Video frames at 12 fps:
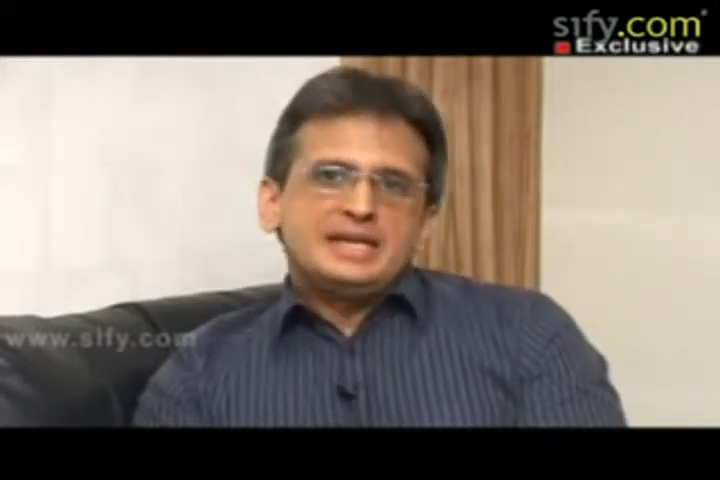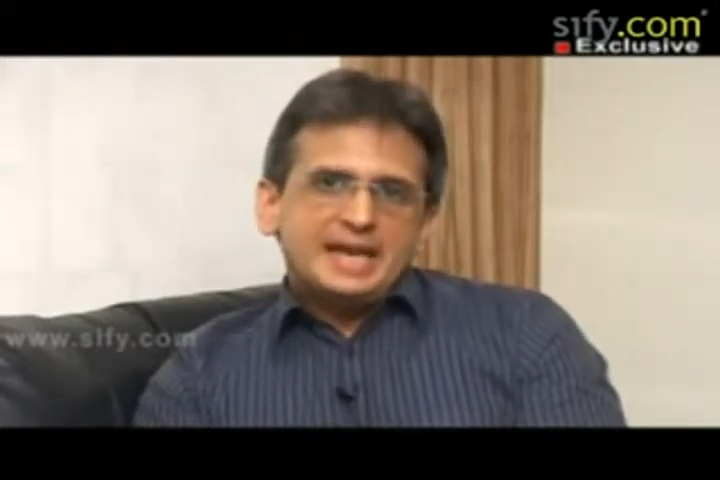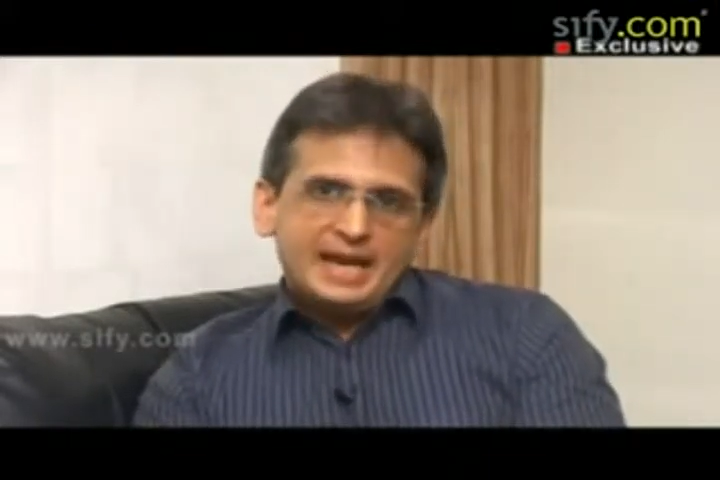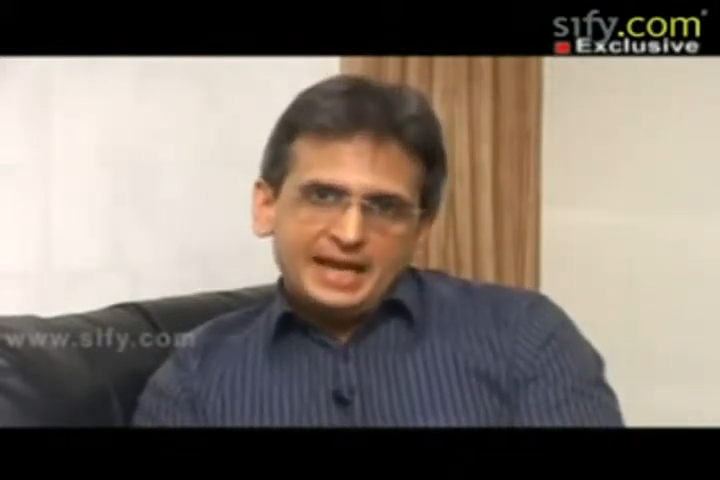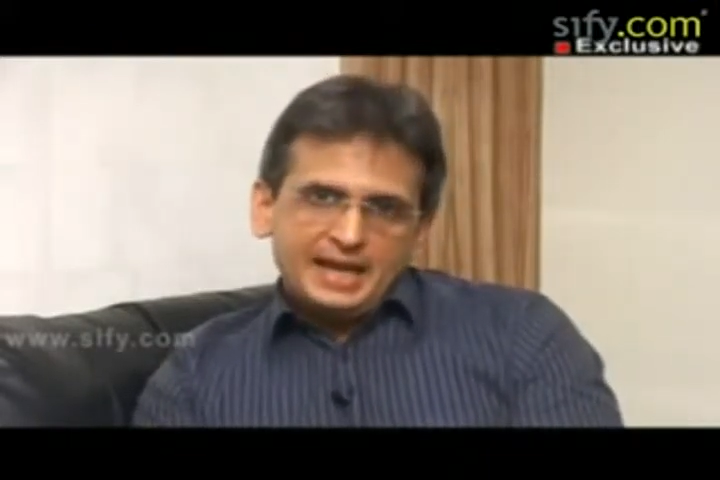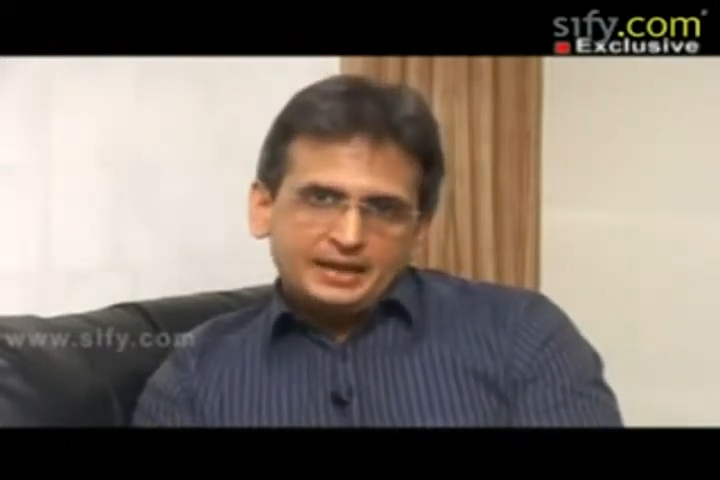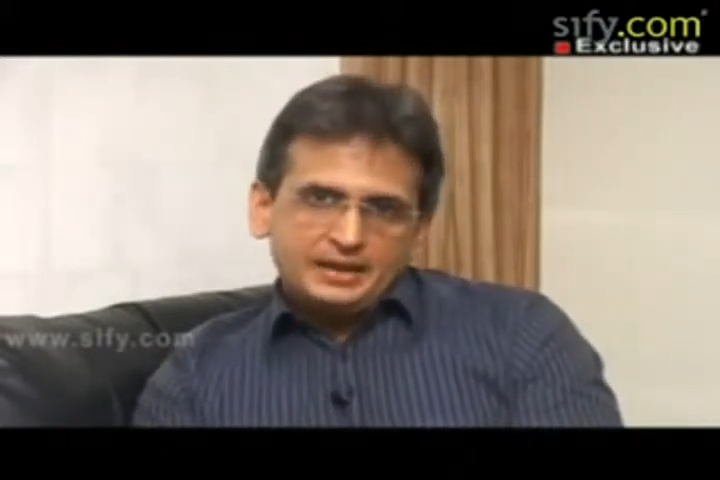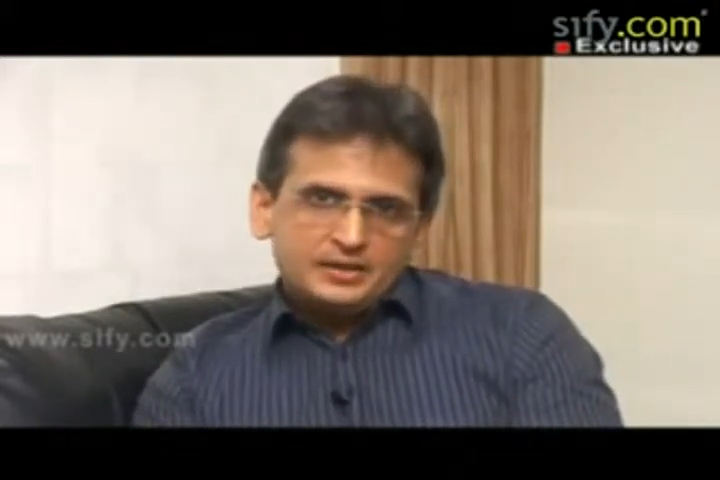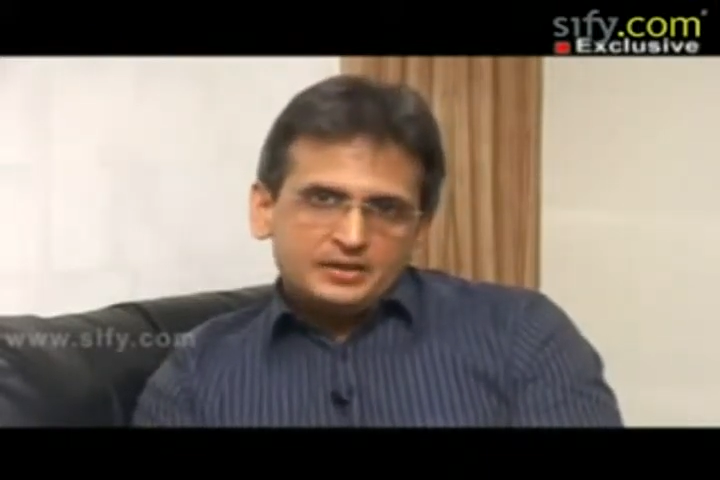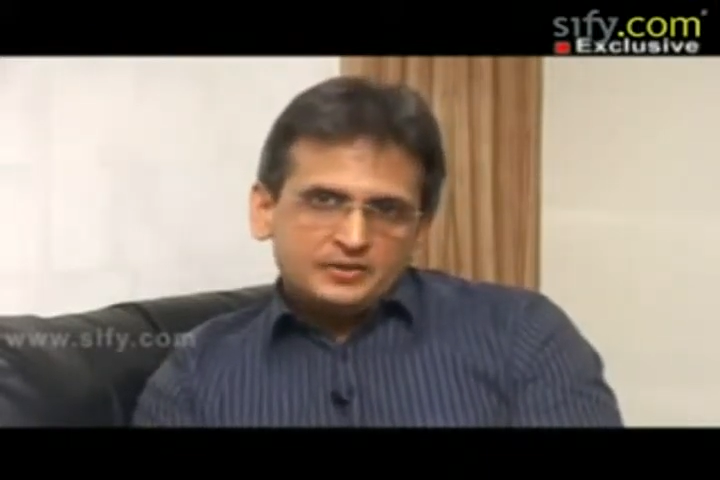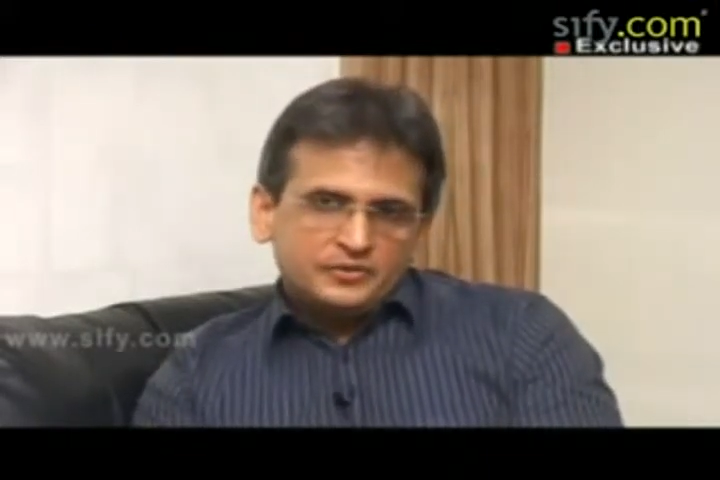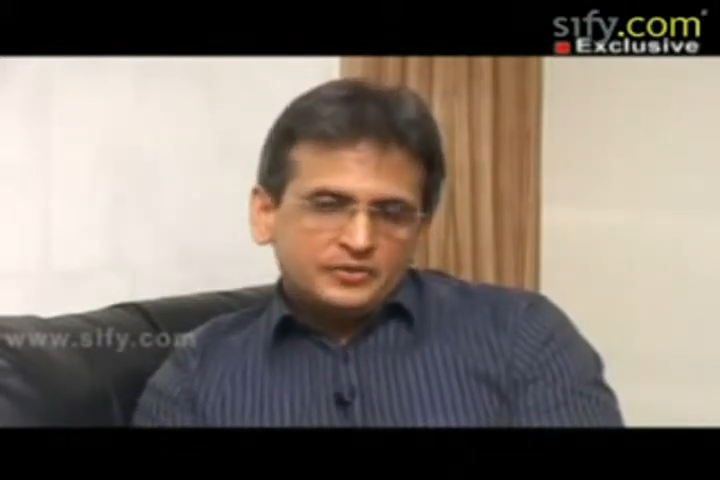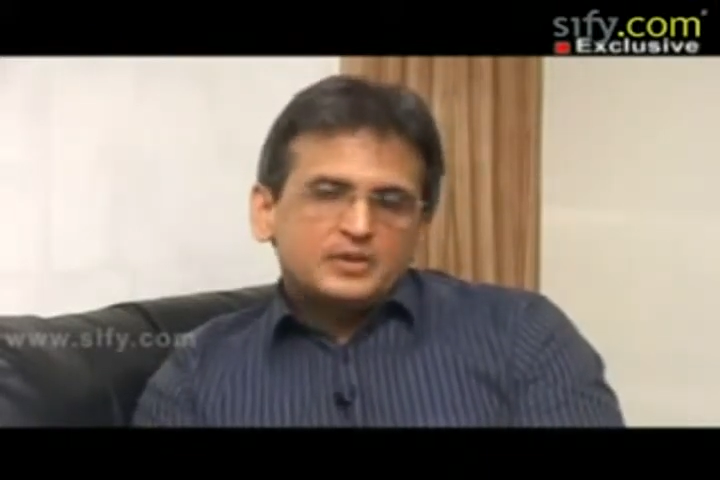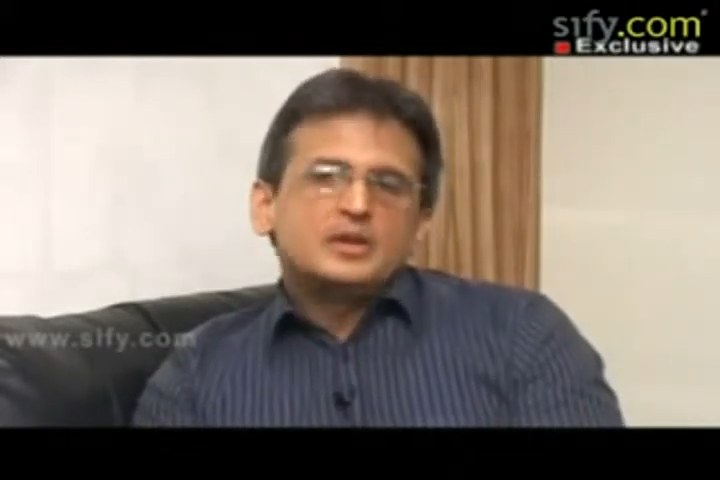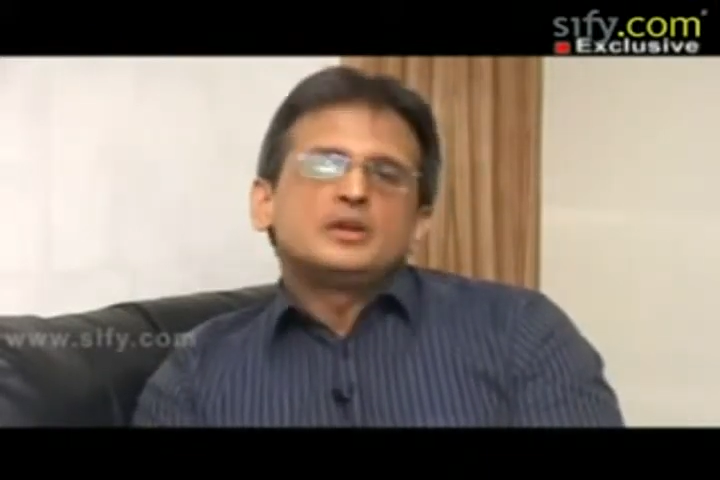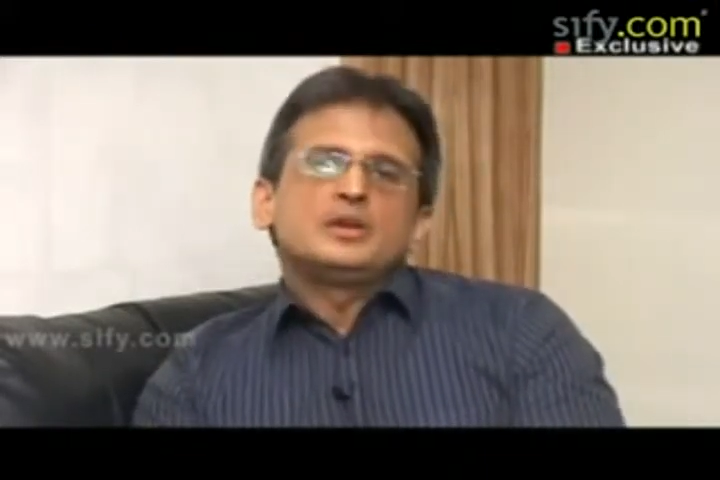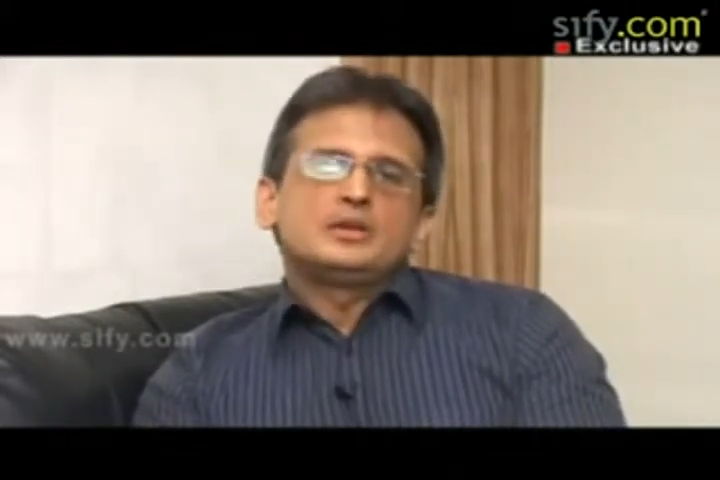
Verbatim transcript: get active,